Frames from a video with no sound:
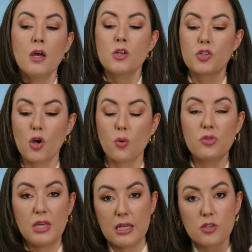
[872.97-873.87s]

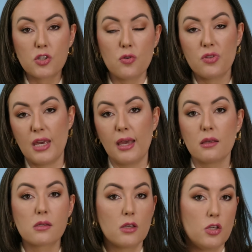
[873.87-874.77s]
So these two
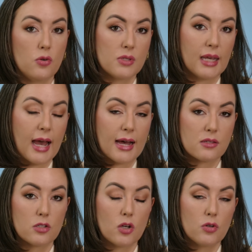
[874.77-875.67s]
things, using
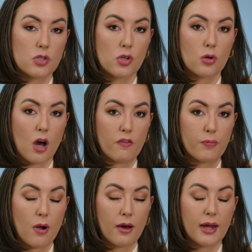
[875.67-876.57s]
acetone to soak off
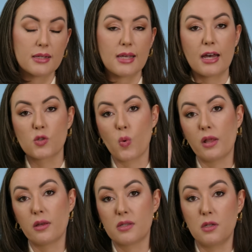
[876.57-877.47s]
product as
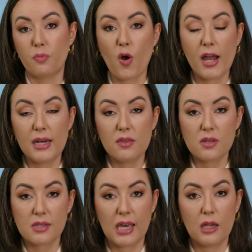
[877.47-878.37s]
well as debriding the
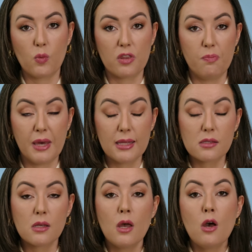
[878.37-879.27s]
skin with
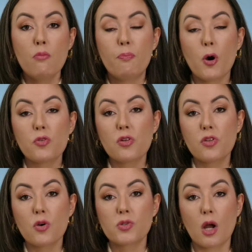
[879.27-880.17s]
bits, both of
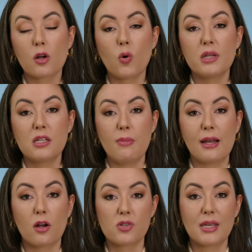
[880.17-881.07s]
those are going to
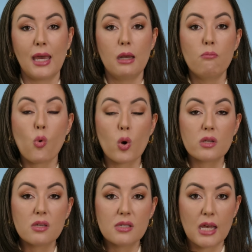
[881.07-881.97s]
make our skin more
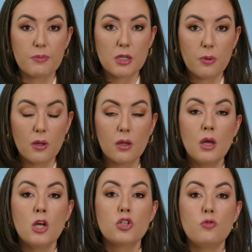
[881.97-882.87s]
susceptible
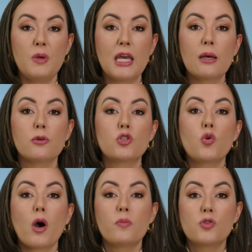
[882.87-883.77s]
to being able
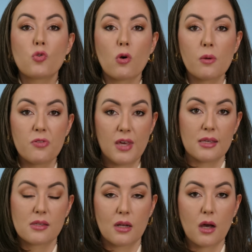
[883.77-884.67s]
to absorb
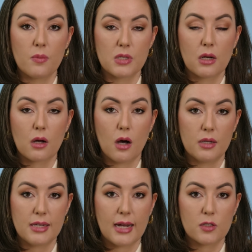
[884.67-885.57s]
things that it comes into
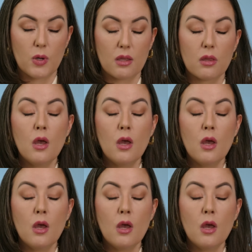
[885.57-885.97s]
contact with.